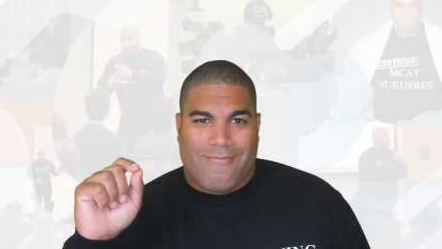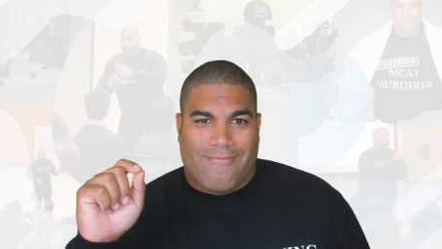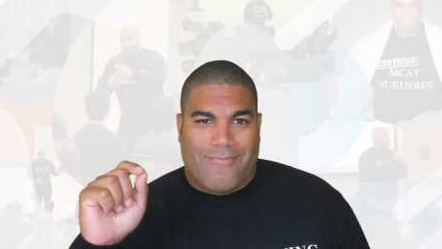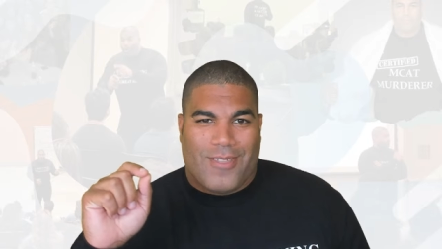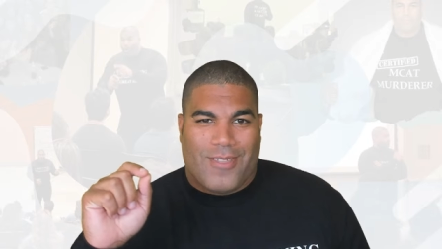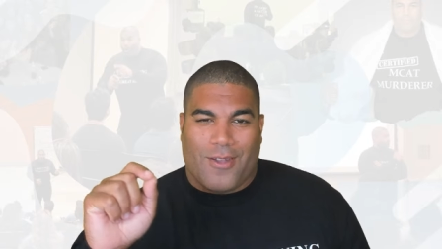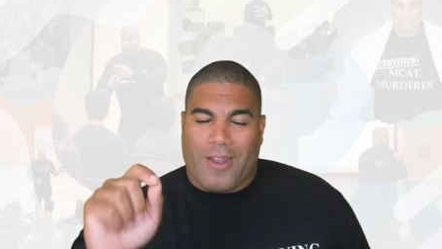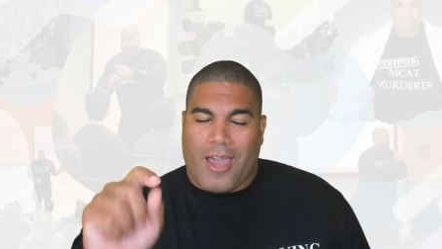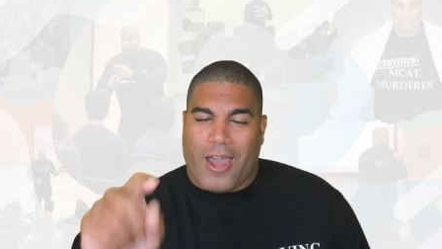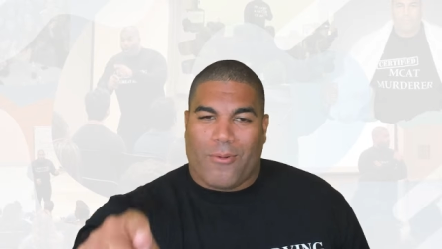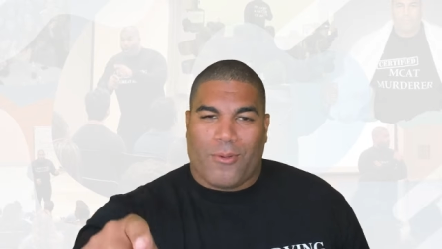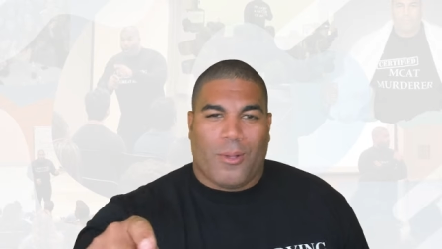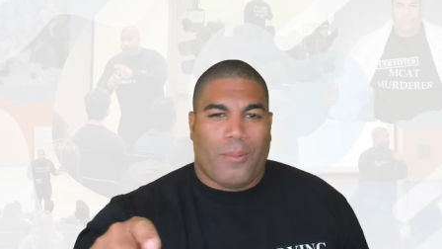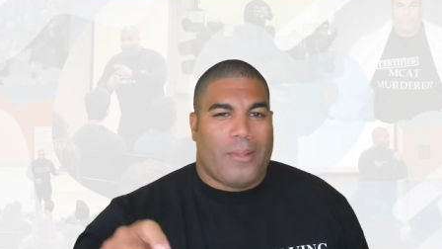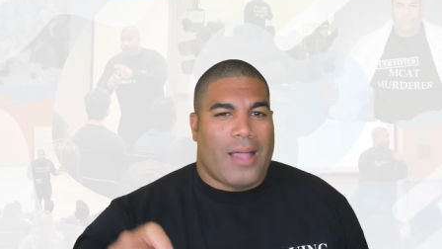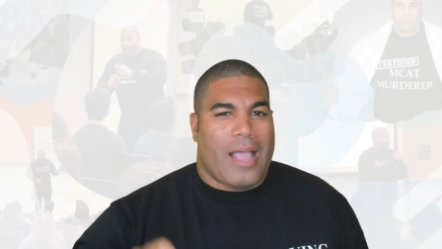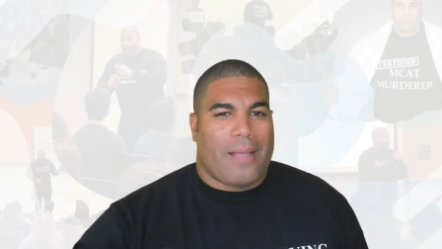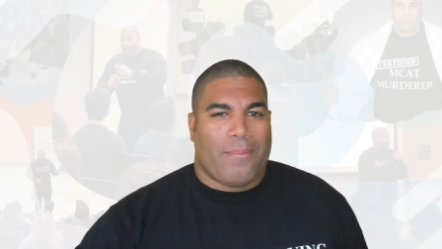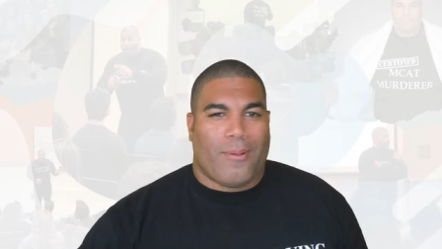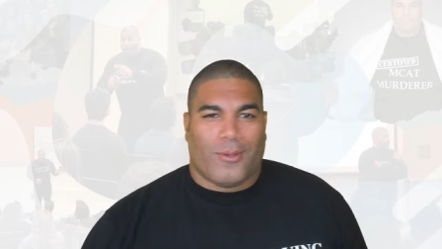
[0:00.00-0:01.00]
they're not a real
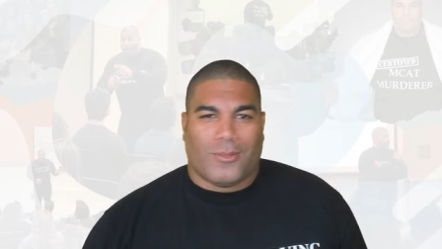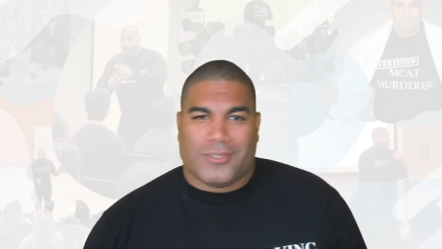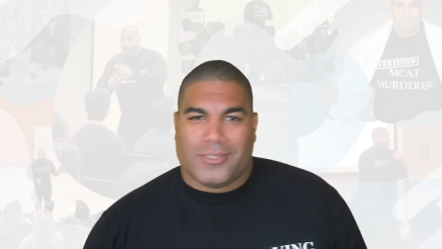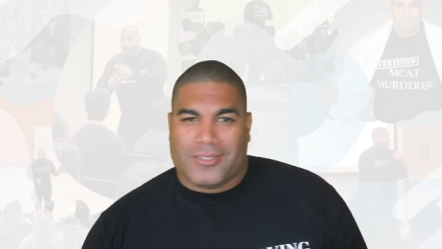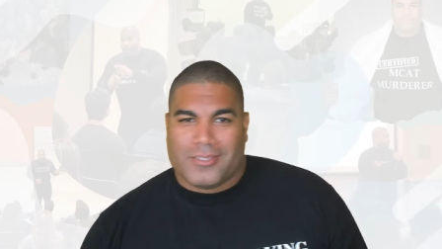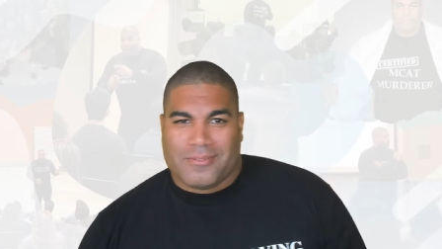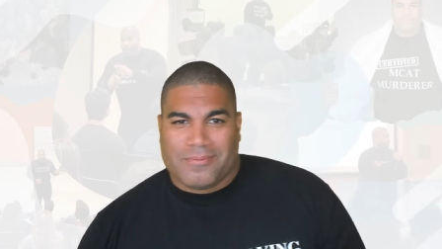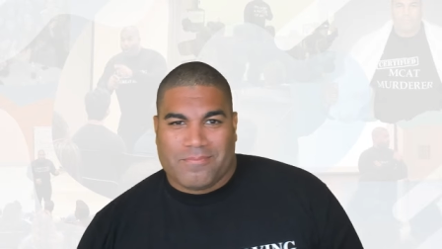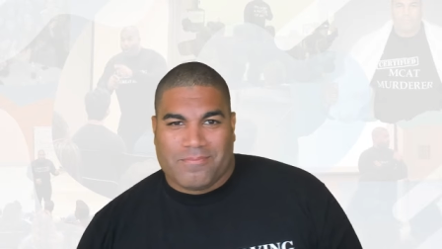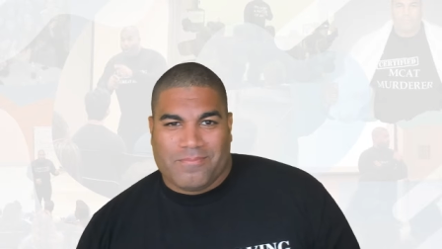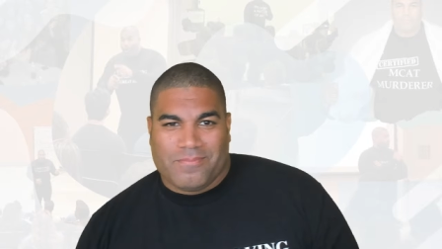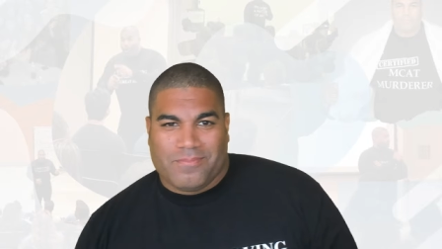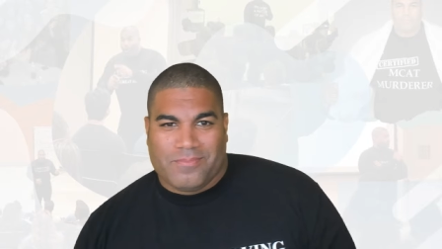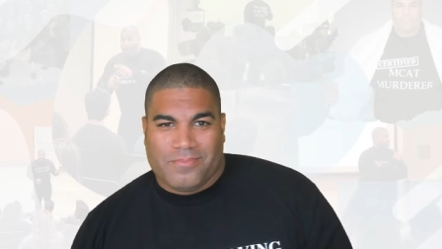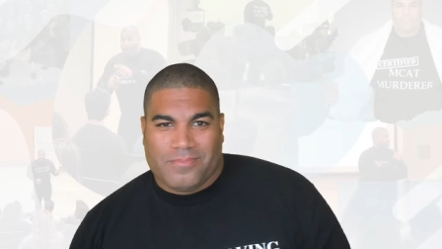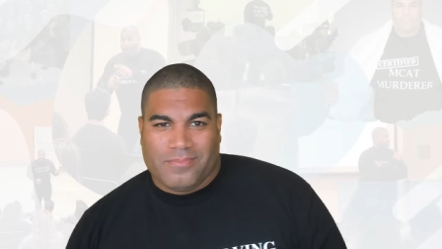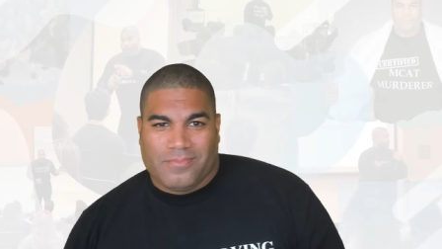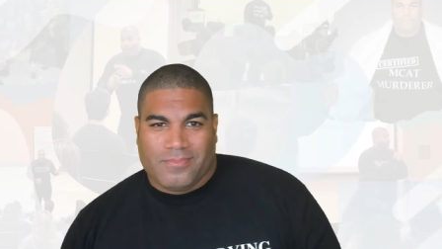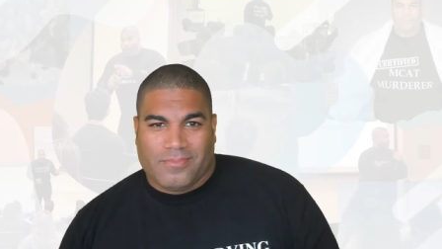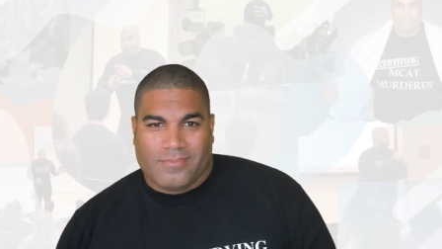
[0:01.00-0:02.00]
black person.
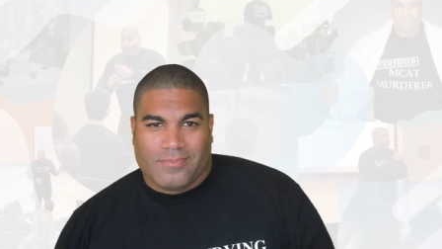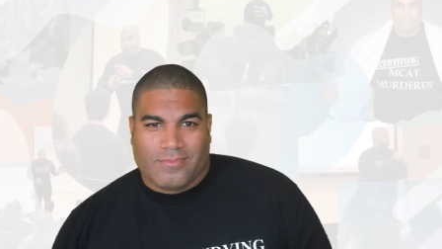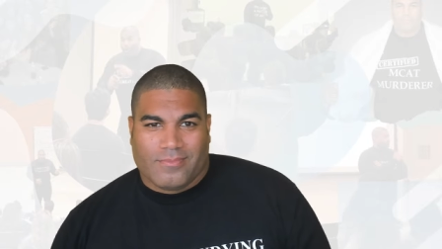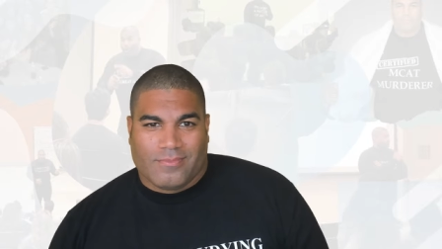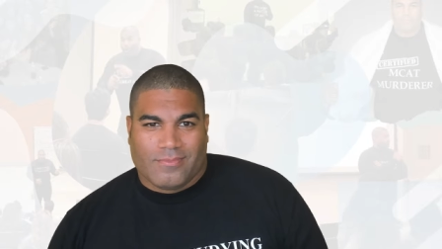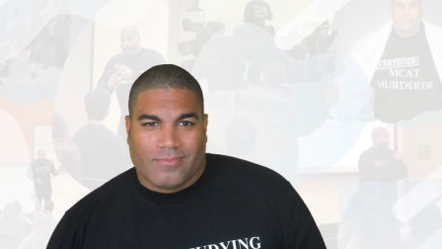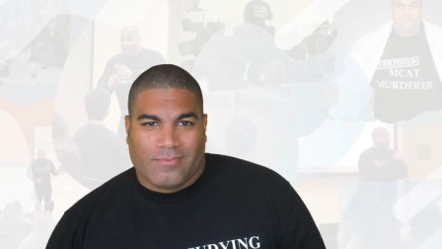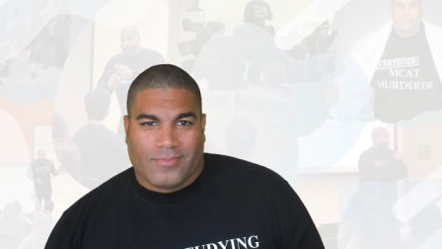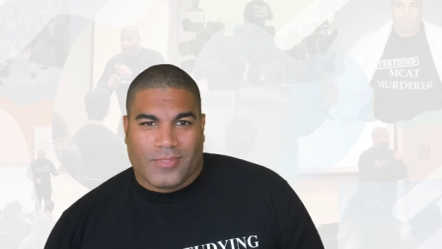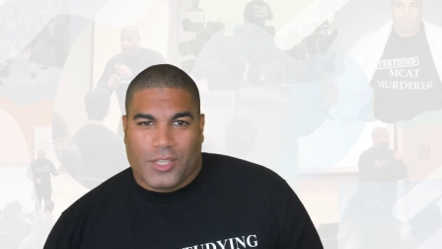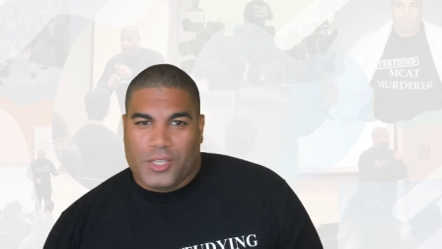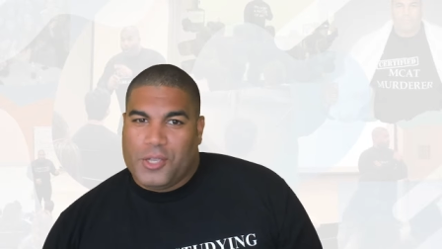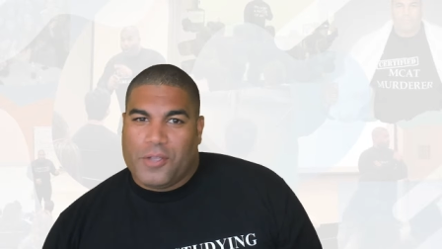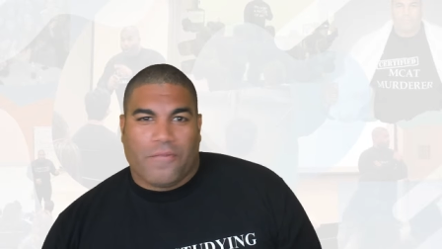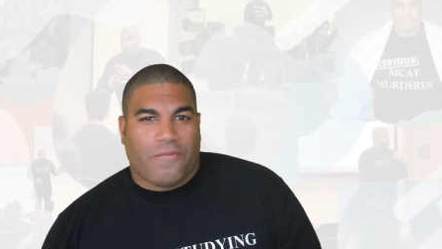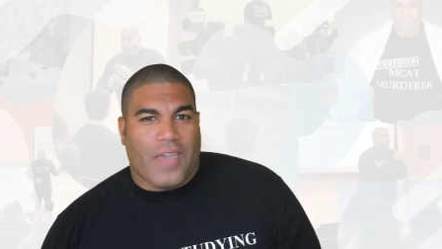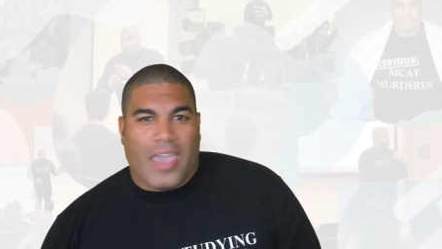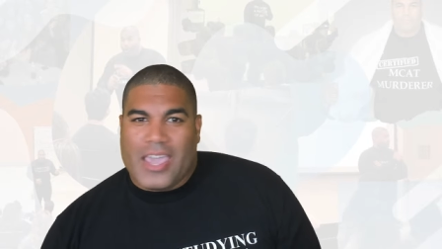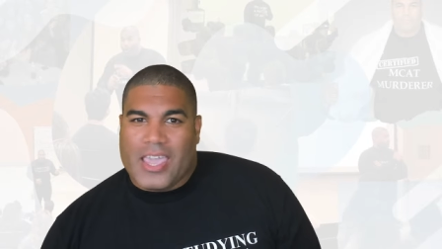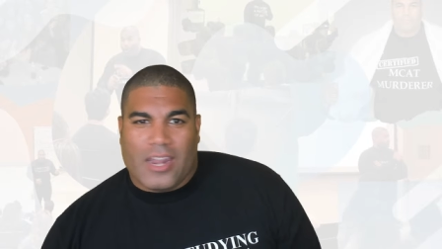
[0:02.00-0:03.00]
You're
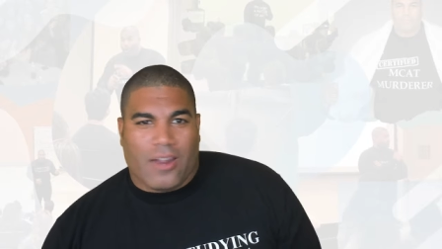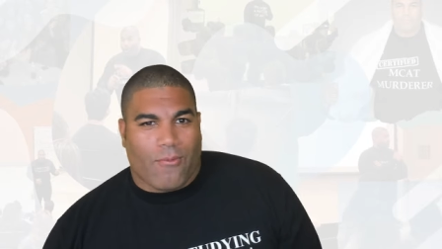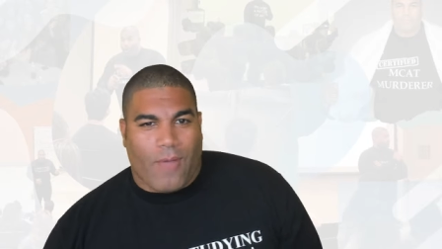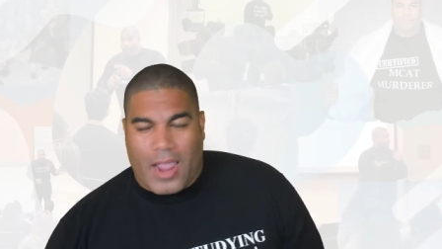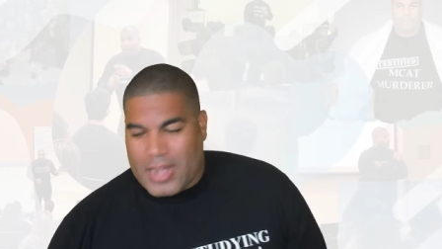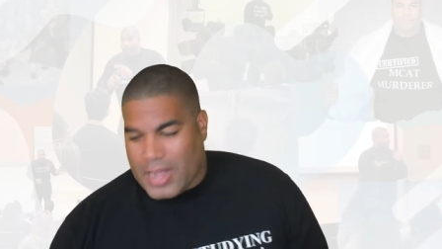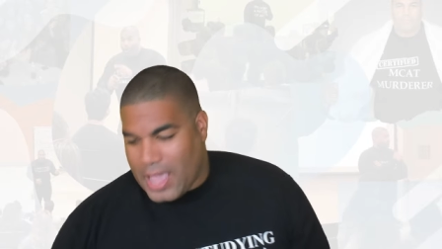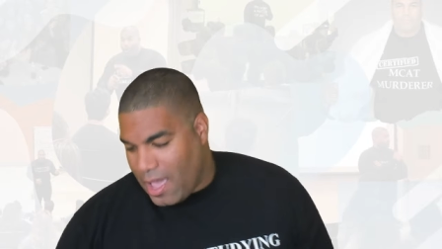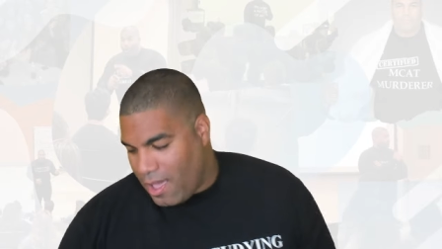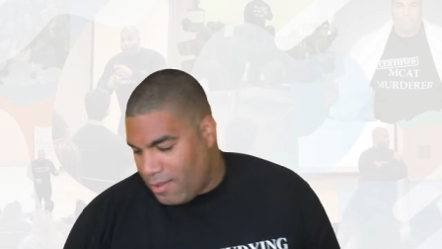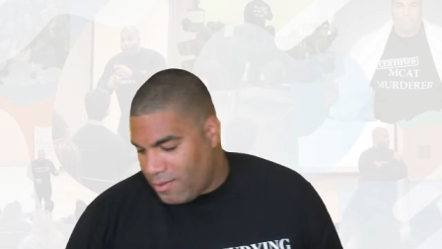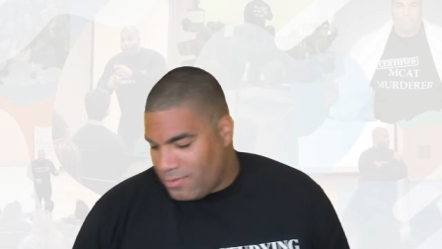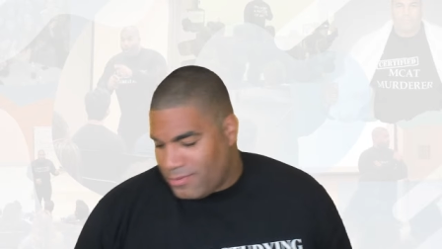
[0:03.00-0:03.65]
faking it right now.